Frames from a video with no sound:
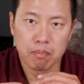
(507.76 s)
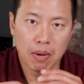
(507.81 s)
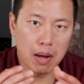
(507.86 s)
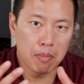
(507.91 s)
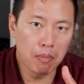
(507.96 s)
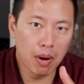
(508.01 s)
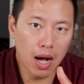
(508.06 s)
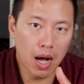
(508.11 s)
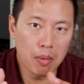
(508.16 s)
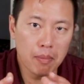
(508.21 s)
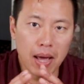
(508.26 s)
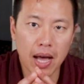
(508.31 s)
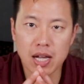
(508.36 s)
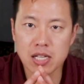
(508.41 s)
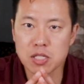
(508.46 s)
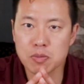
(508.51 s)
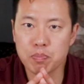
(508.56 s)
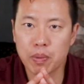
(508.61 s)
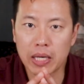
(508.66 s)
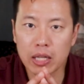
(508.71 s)
My mom
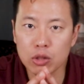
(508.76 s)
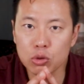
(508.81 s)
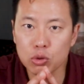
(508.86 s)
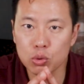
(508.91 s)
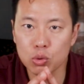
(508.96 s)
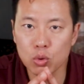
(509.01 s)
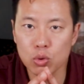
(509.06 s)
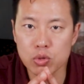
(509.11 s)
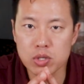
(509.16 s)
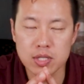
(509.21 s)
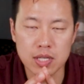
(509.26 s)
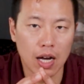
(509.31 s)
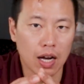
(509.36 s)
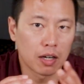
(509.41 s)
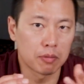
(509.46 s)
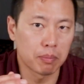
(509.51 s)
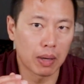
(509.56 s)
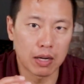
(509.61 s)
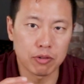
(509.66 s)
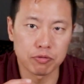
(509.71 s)
has been through some
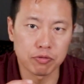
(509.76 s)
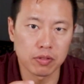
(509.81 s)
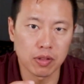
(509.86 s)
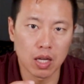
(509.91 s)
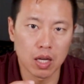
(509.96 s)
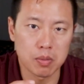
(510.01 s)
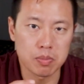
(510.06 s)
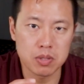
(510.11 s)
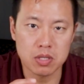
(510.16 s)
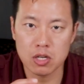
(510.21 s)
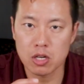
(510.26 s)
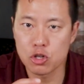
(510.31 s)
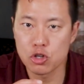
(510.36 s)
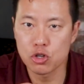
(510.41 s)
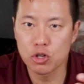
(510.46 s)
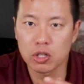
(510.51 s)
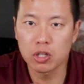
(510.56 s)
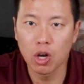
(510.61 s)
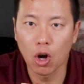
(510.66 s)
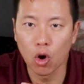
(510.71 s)
of my flips.
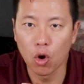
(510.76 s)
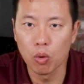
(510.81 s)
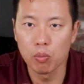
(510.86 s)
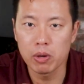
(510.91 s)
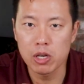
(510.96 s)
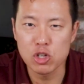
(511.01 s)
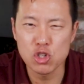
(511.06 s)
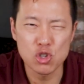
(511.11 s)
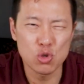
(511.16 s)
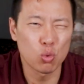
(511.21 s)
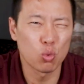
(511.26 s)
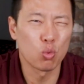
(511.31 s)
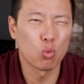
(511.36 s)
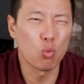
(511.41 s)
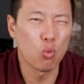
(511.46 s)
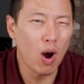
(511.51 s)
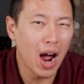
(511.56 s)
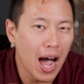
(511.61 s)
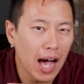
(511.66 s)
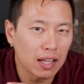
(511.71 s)
She told me she
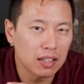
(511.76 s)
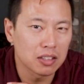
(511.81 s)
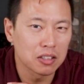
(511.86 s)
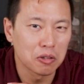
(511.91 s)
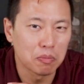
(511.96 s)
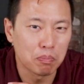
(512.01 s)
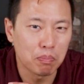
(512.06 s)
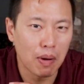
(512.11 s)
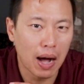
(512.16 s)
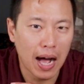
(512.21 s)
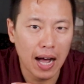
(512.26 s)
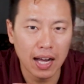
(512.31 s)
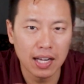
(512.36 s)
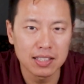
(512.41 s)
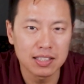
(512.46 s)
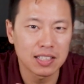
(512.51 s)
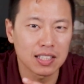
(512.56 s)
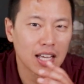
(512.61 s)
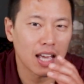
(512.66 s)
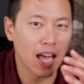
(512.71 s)
would rather buy
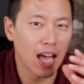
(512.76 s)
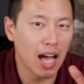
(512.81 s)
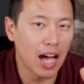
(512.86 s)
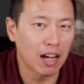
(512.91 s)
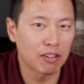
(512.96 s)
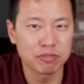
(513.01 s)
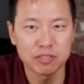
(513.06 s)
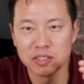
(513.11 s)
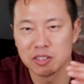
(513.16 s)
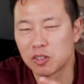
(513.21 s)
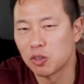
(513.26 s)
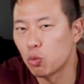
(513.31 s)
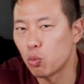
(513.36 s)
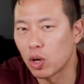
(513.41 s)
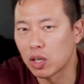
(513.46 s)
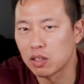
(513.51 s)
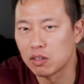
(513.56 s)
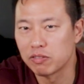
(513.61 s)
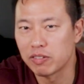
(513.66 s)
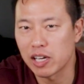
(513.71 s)
the after
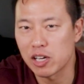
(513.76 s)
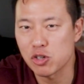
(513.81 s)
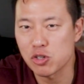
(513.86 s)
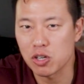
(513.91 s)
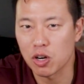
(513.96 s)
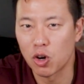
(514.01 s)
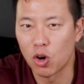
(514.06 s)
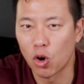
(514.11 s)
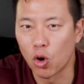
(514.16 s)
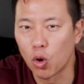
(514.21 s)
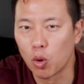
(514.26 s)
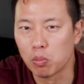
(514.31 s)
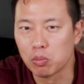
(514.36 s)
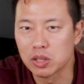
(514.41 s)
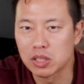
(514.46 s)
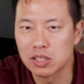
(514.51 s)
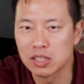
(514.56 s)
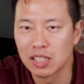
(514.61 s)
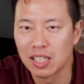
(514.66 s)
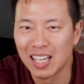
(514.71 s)
renovation
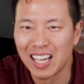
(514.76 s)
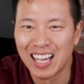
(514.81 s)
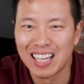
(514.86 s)
homes.